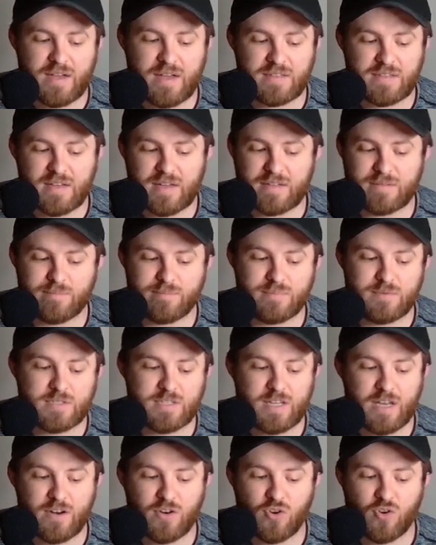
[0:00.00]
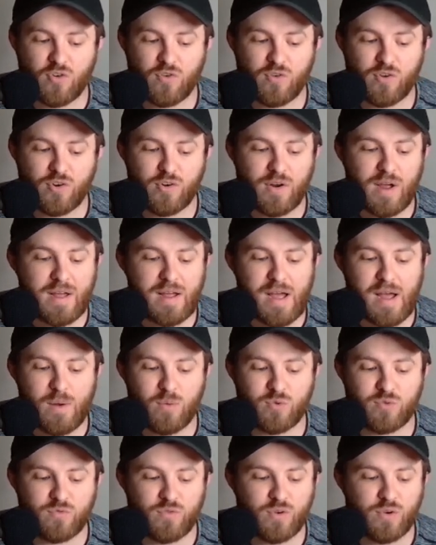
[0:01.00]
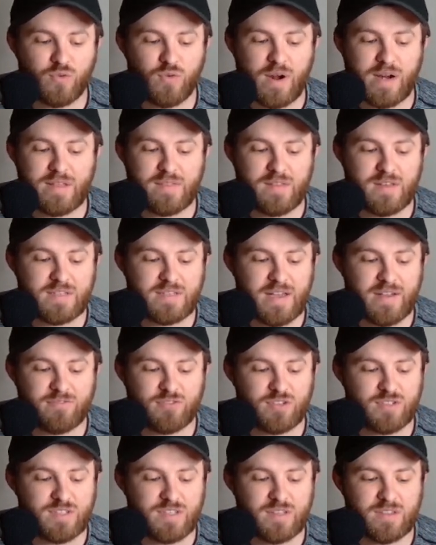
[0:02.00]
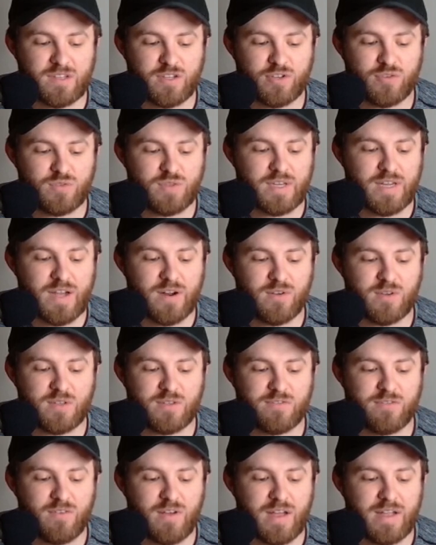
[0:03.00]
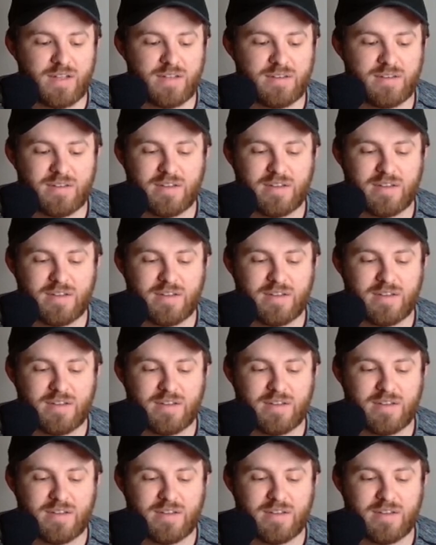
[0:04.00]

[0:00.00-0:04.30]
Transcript: as I said earlier, I was regretting this after seeing the Gutierrez fight.